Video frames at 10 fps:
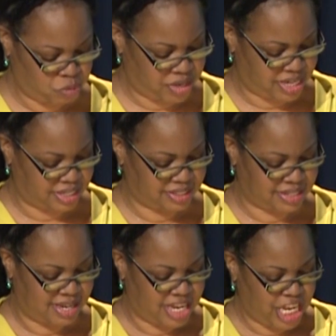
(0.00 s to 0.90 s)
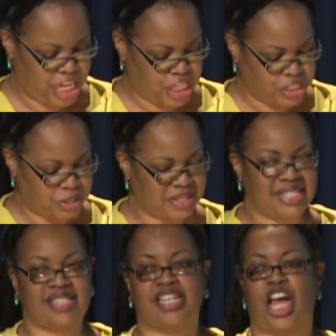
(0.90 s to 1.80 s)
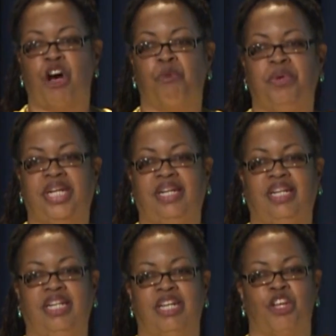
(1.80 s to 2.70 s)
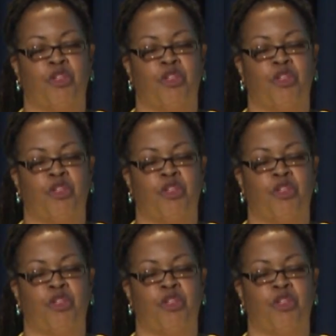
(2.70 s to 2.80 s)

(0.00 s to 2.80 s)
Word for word: was. So this is how we